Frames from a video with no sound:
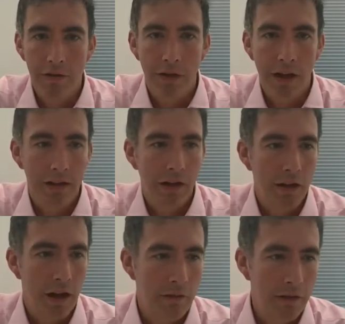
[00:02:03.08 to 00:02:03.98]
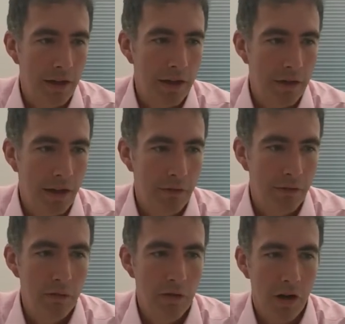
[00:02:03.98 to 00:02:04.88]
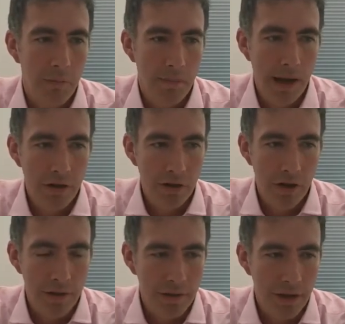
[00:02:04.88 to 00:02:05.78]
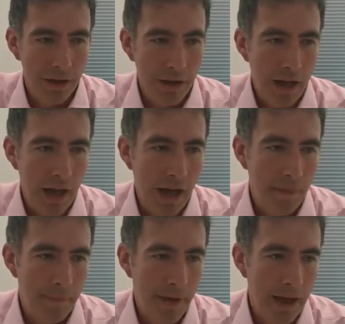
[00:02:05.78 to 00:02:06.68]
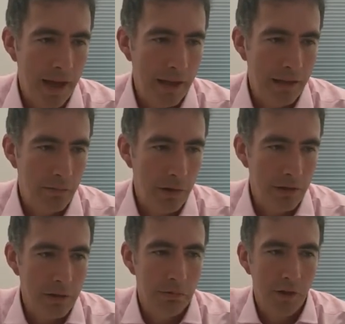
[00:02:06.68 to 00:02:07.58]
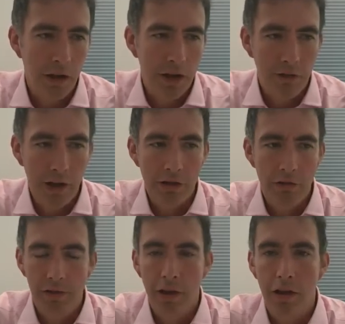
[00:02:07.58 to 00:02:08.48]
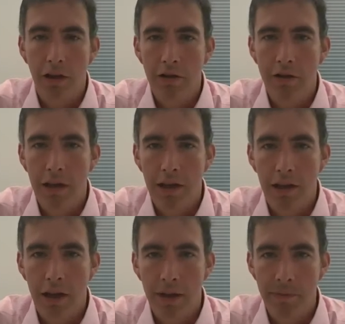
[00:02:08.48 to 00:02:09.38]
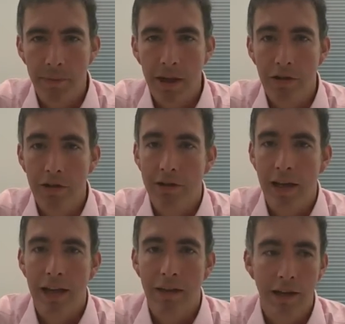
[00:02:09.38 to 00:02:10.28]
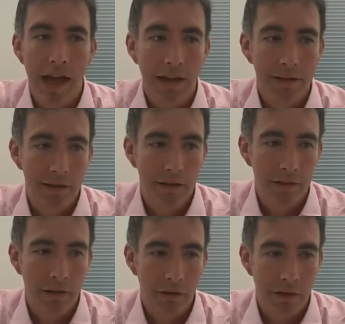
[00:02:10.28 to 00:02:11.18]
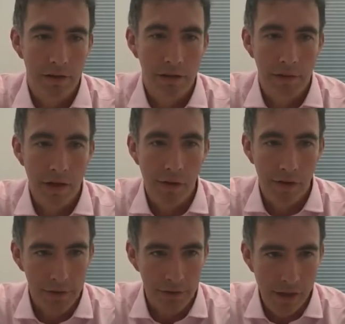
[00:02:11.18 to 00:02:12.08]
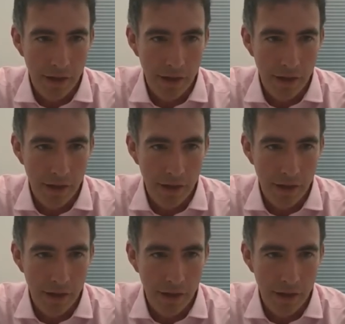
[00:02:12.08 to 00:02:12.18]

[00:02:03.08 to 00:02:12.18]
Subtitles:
of our current and future pensioners. And we look to provide financial security to pensioners and excellent kind of customer service.